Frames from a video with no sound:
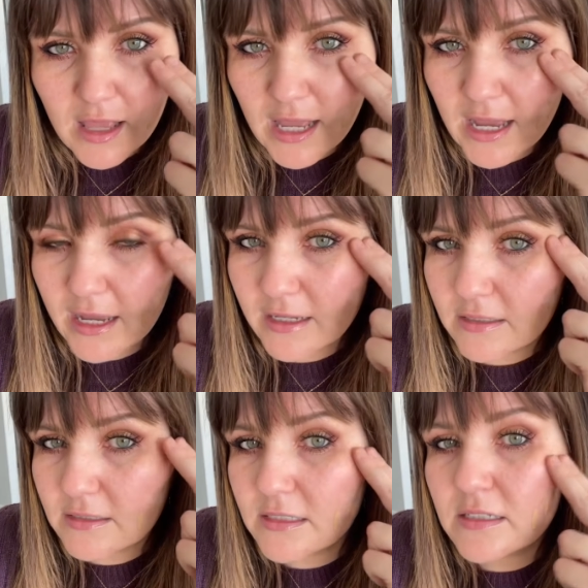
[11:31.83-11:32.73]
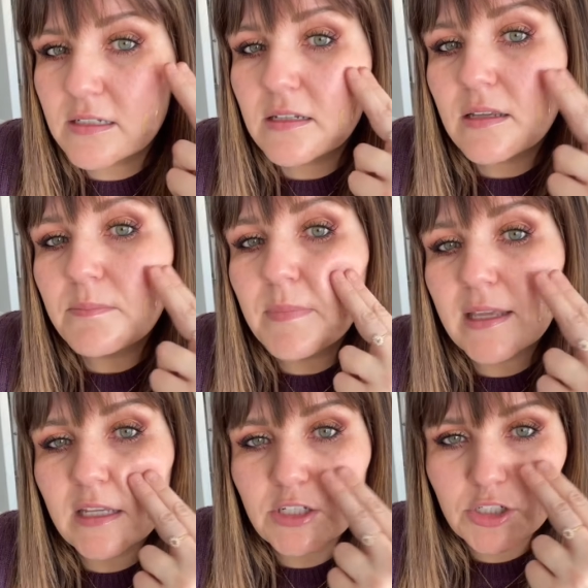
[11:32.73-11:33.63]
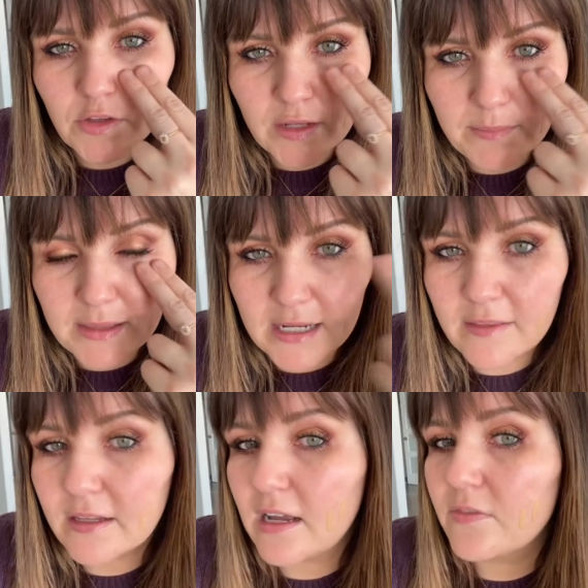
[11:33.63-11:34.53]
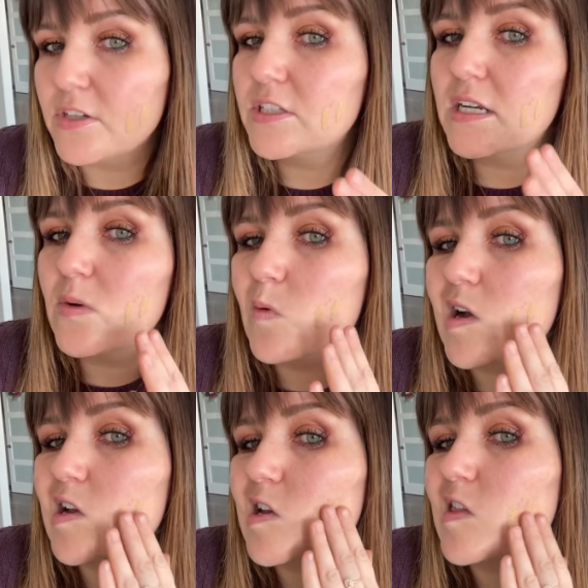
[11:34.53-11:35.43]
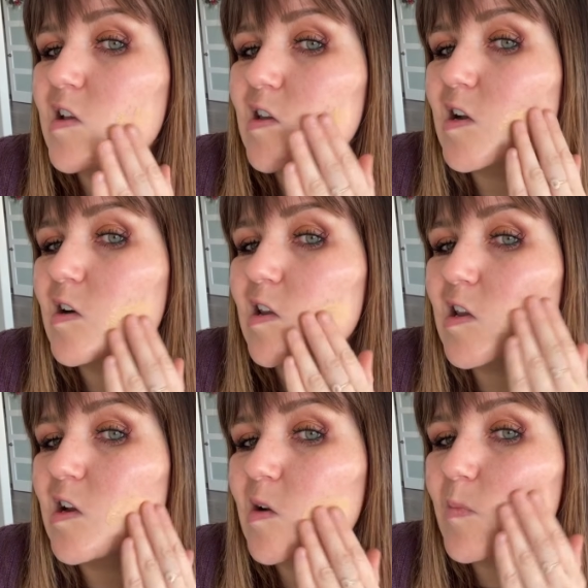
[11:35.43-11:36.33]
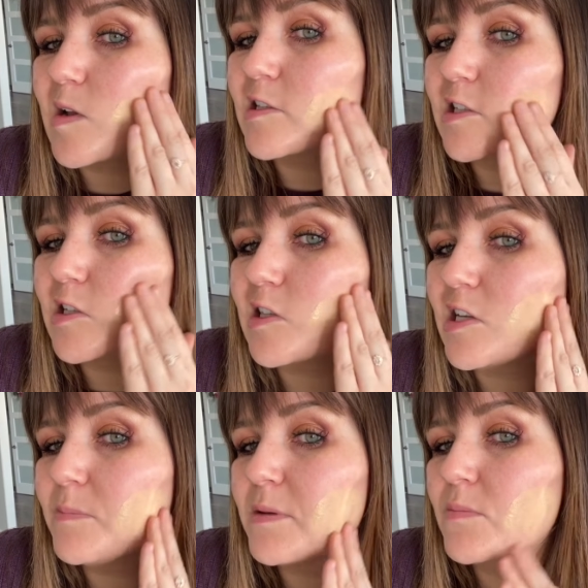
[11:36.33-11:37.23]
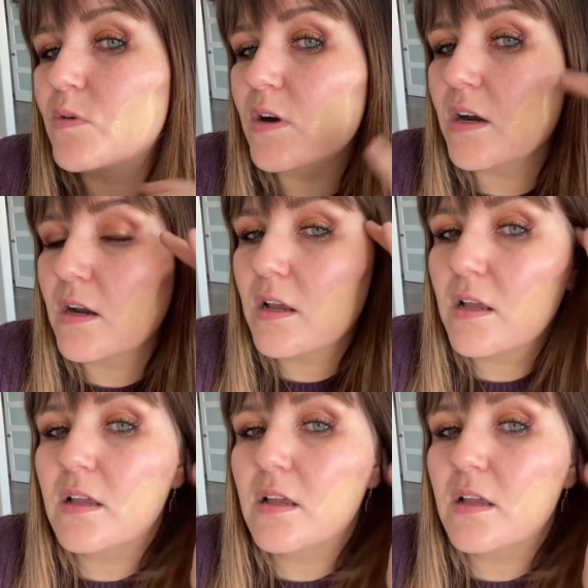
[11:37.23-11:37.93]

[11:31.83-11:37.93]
and making sure that I'm getting the coverage that I want. And then down here, because it's a little bit more